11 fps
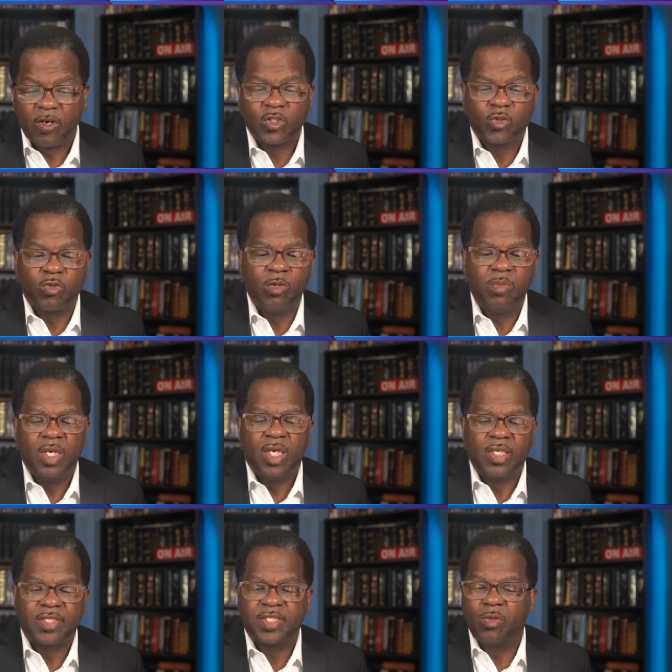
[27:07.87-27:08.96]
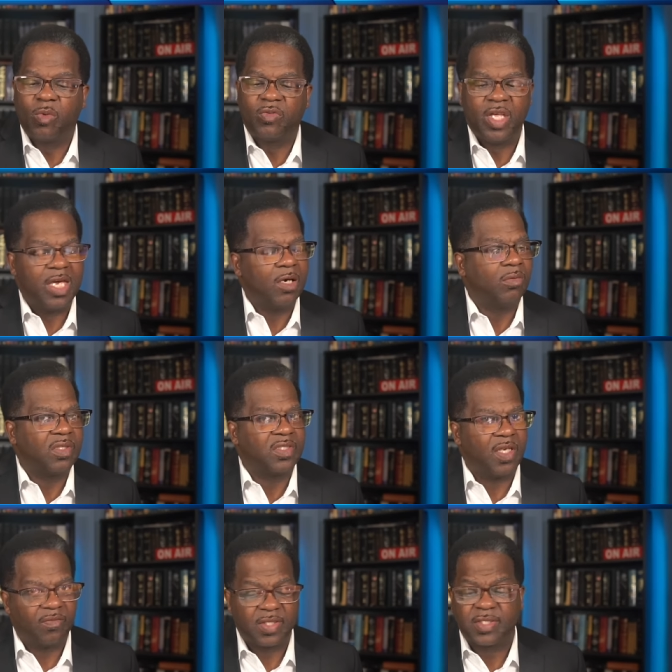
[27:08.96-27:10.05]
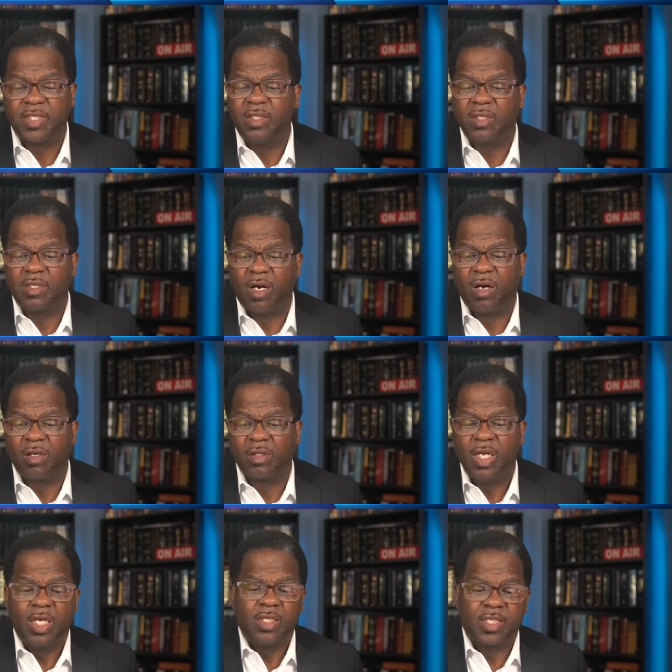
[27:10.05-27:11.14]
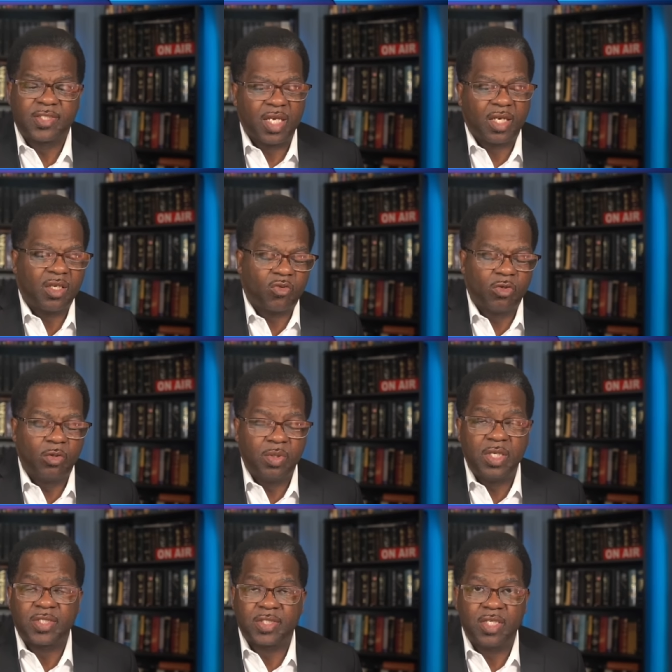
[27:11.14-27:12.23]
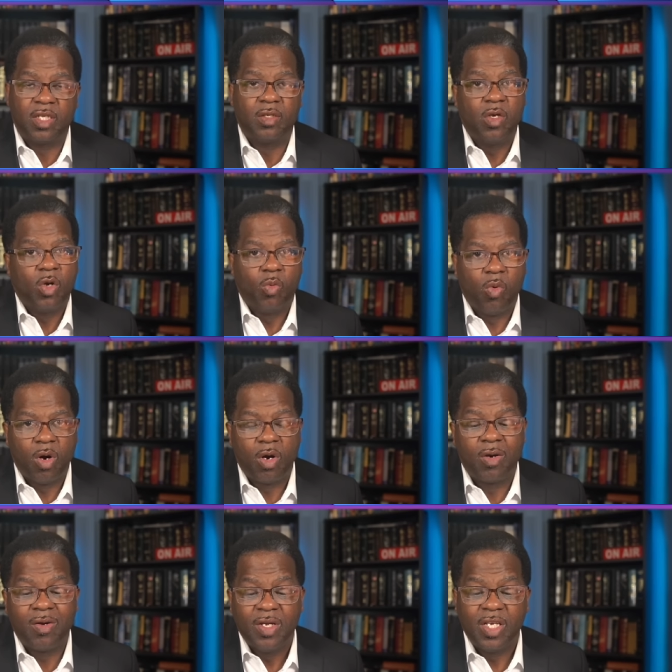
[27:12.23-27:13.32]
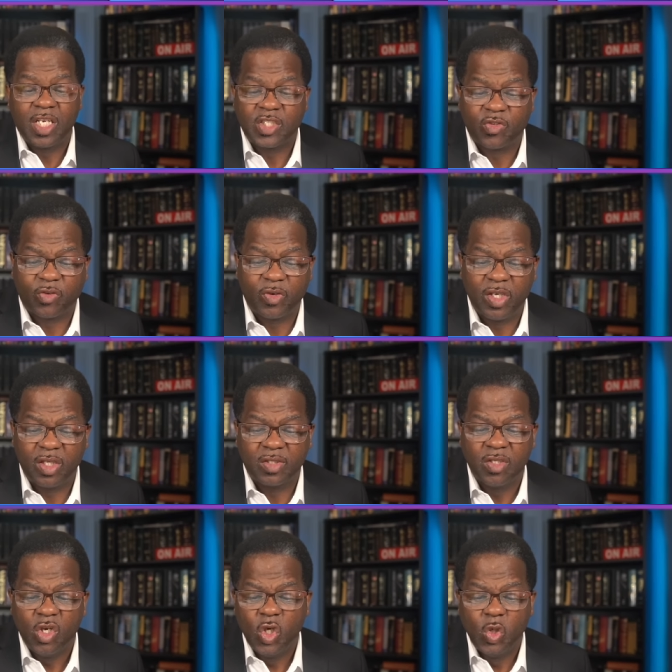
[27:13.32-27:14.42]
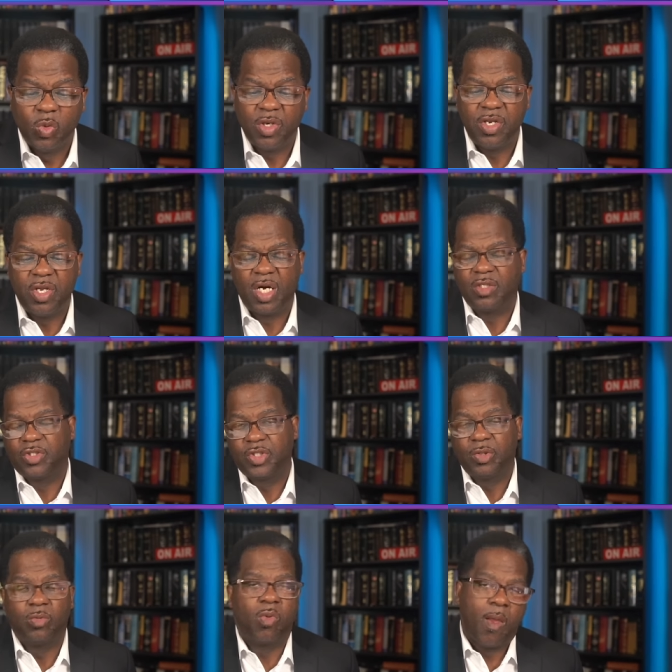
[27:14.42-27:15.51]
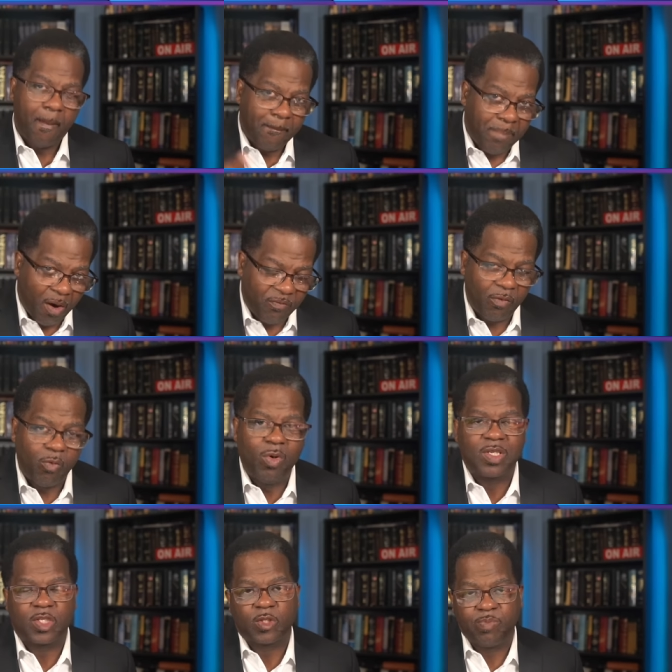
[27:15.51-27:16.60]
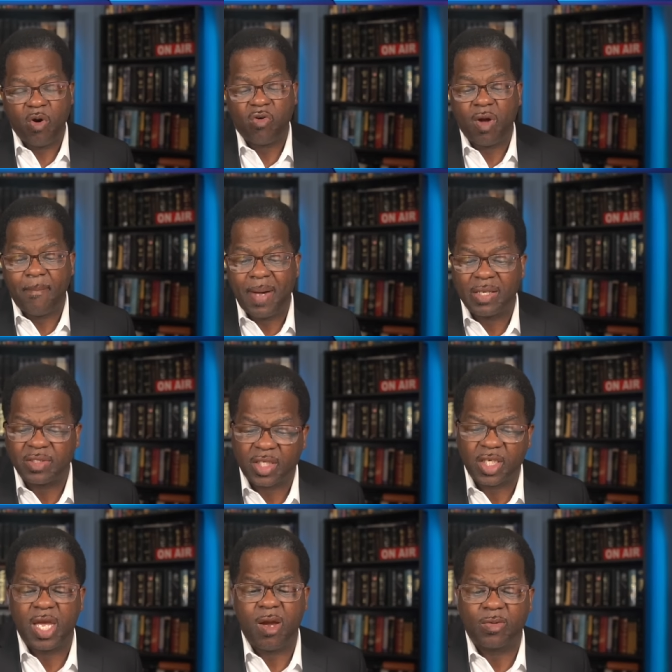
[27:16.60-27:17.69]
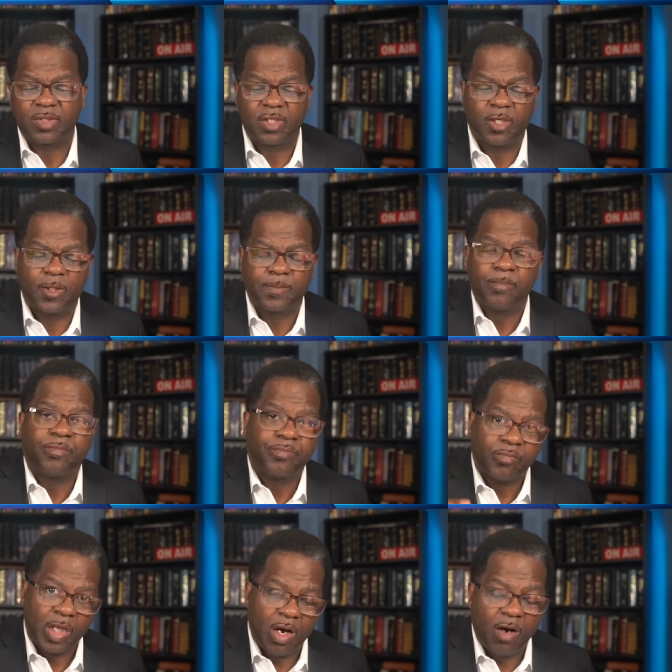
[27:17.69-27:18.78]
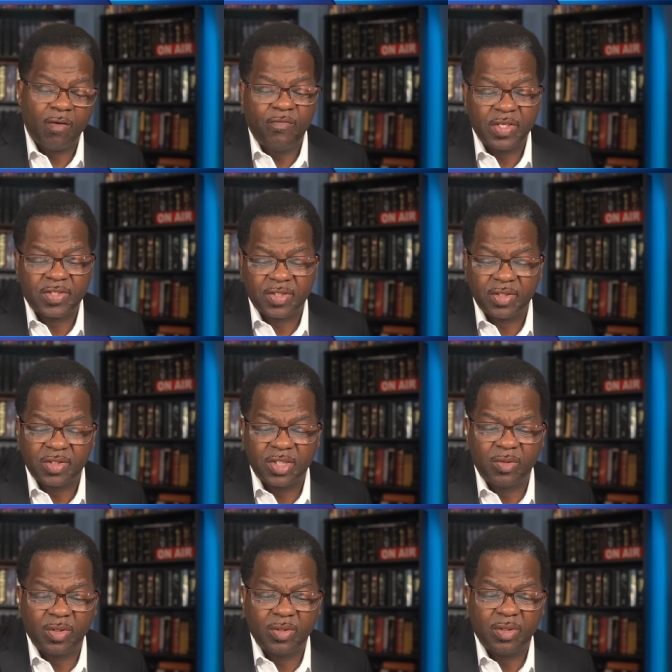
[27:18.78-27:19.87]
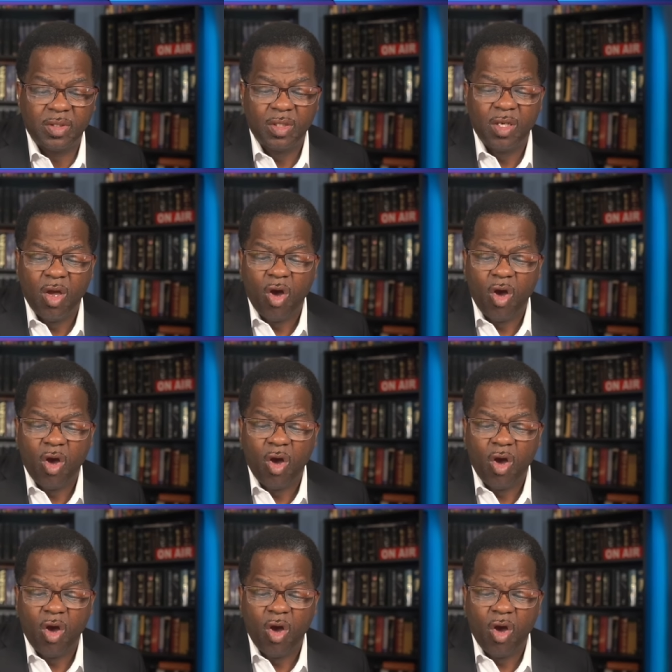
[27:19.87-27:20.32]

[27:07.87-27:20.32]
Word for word: First group, he sent were the elders of the synagogue. The second group he sent were his friends who were non-Jew, both of which spoke about the character of the centurion.